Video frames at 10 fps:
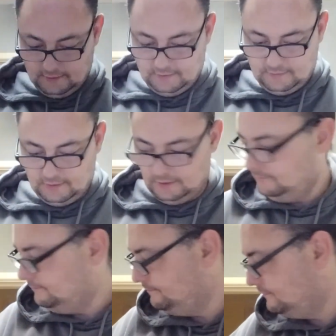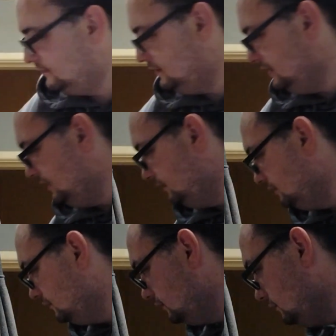So, Tilly, you
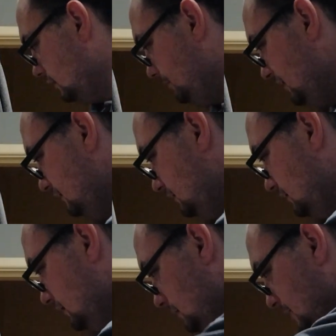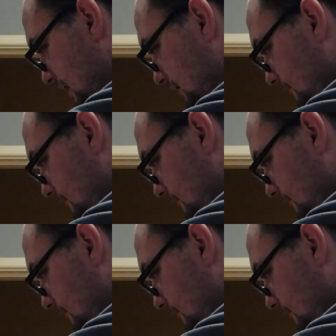want a piece? Come on in.